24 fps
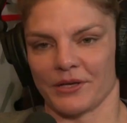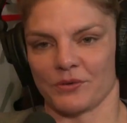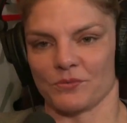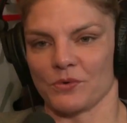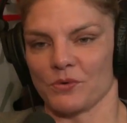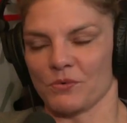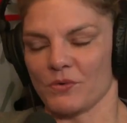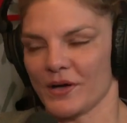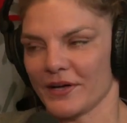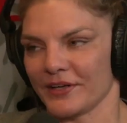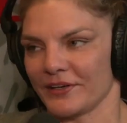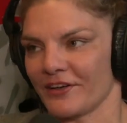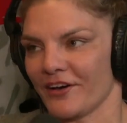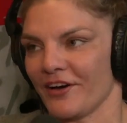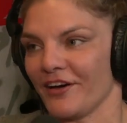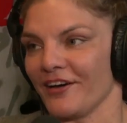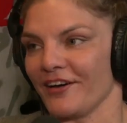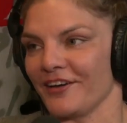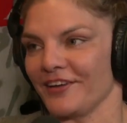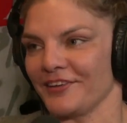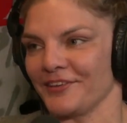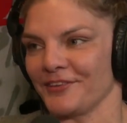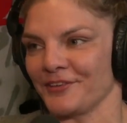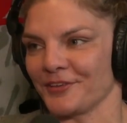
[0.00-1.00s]
well, why
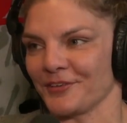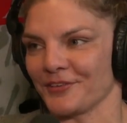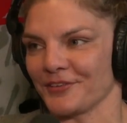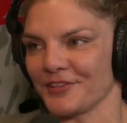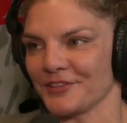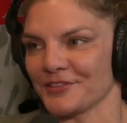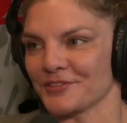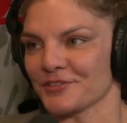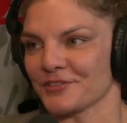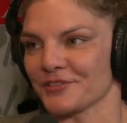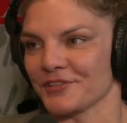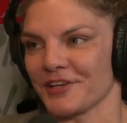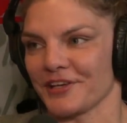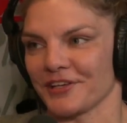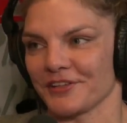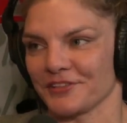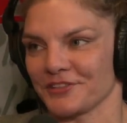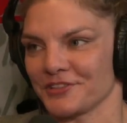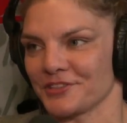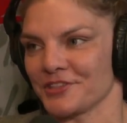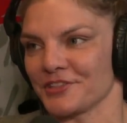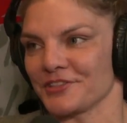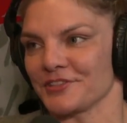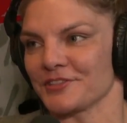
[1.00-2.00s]
not? You know, these are like
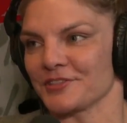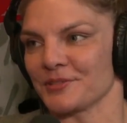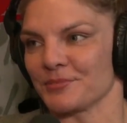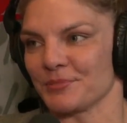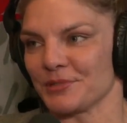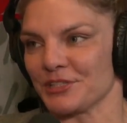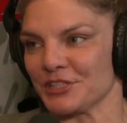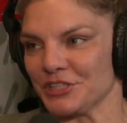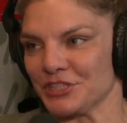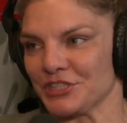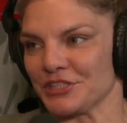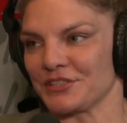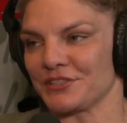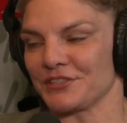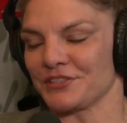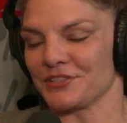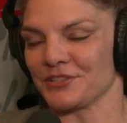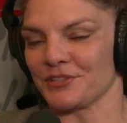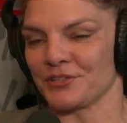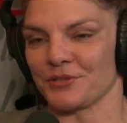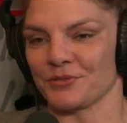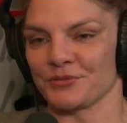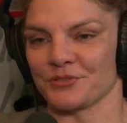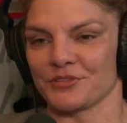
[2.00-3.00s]
legit submissions, you
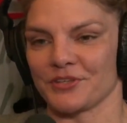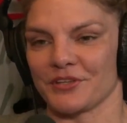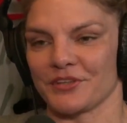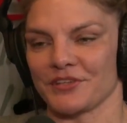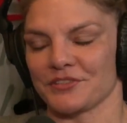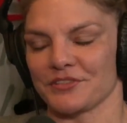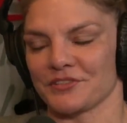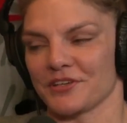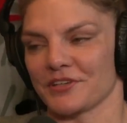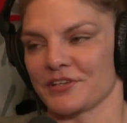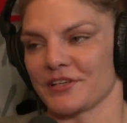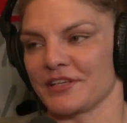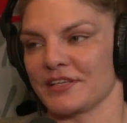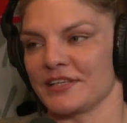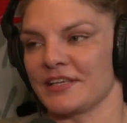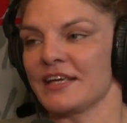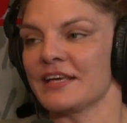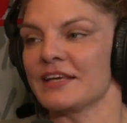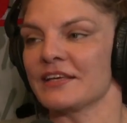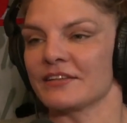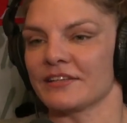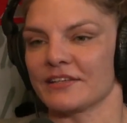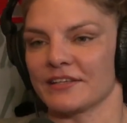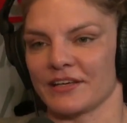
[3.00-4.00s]
know? And so they started
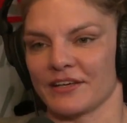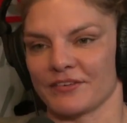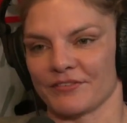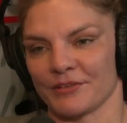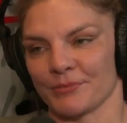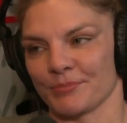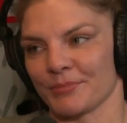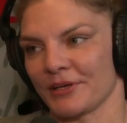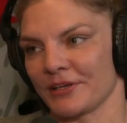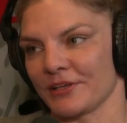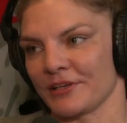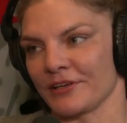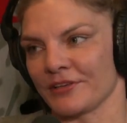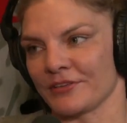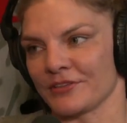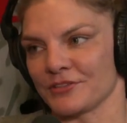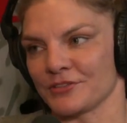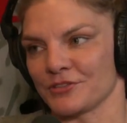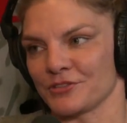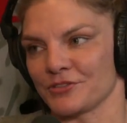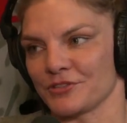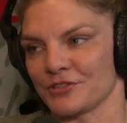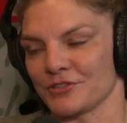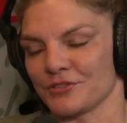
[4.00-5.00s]
killing everybody on the
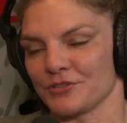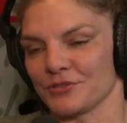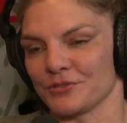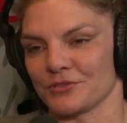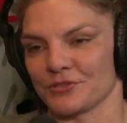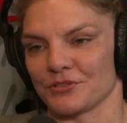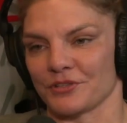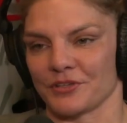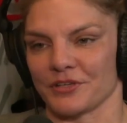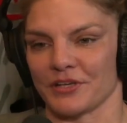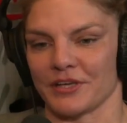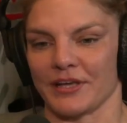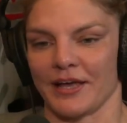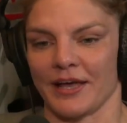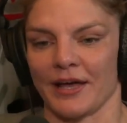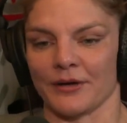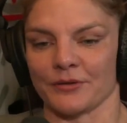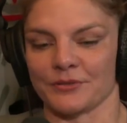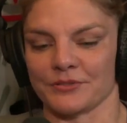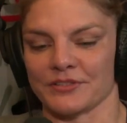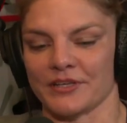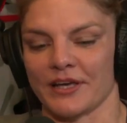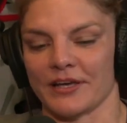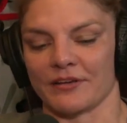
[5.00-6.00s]
jiu-jitsu circuit
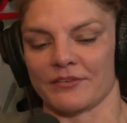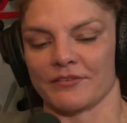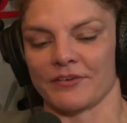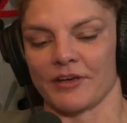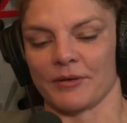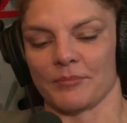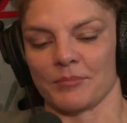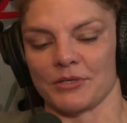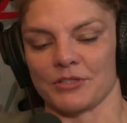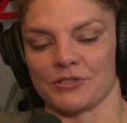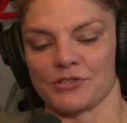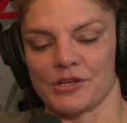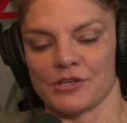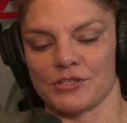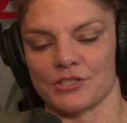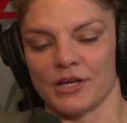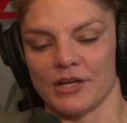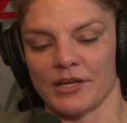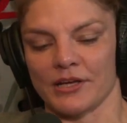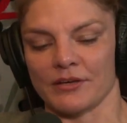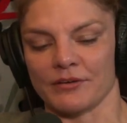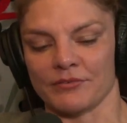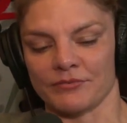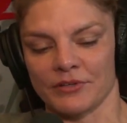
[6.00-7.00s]
outside of
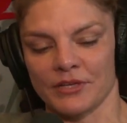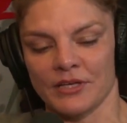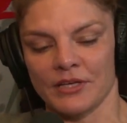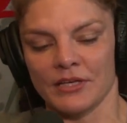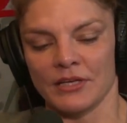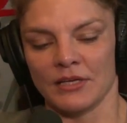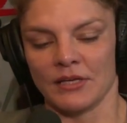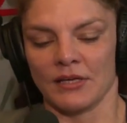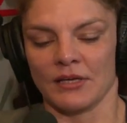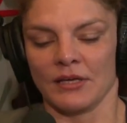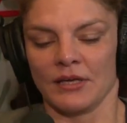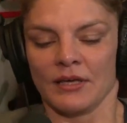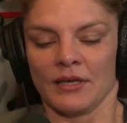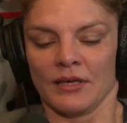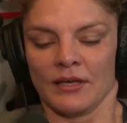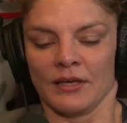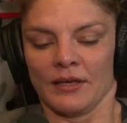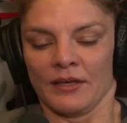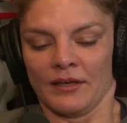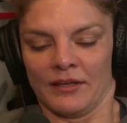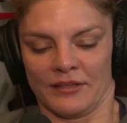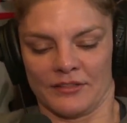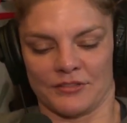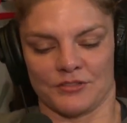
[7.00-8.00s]
IBJJF.
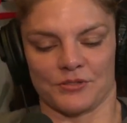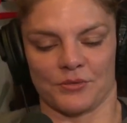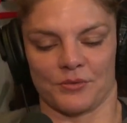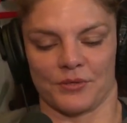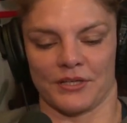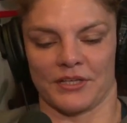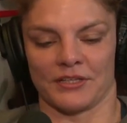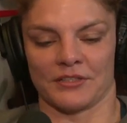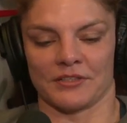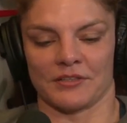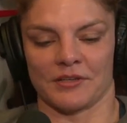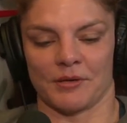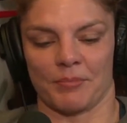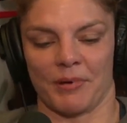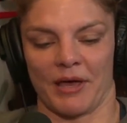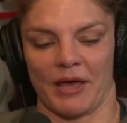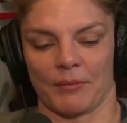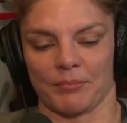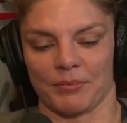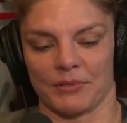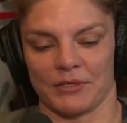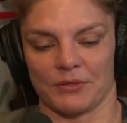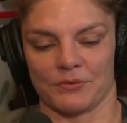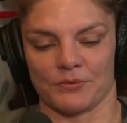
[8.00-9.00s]
And so what ended up
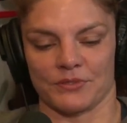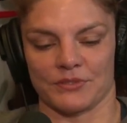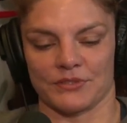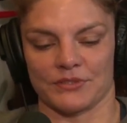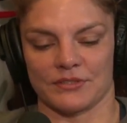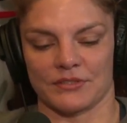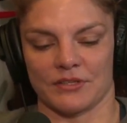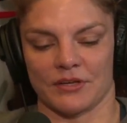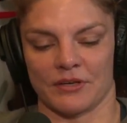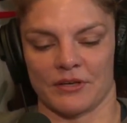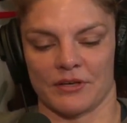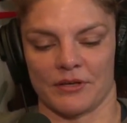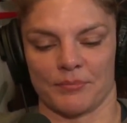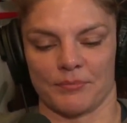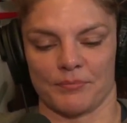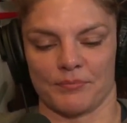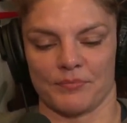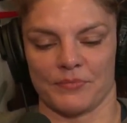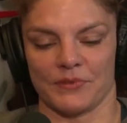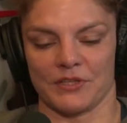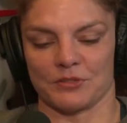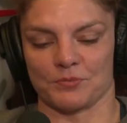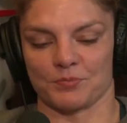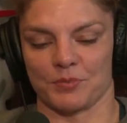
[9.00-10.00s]
happening was
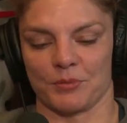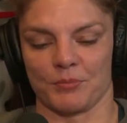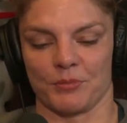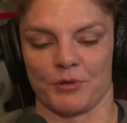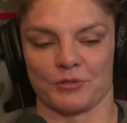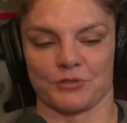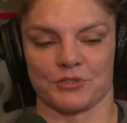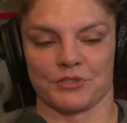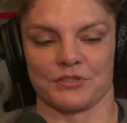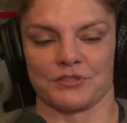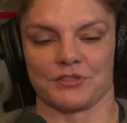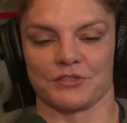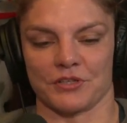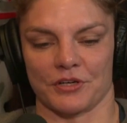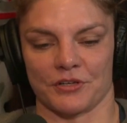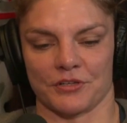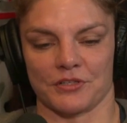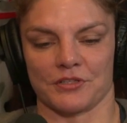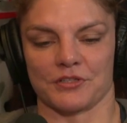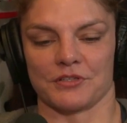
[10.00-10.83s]
these promotions started to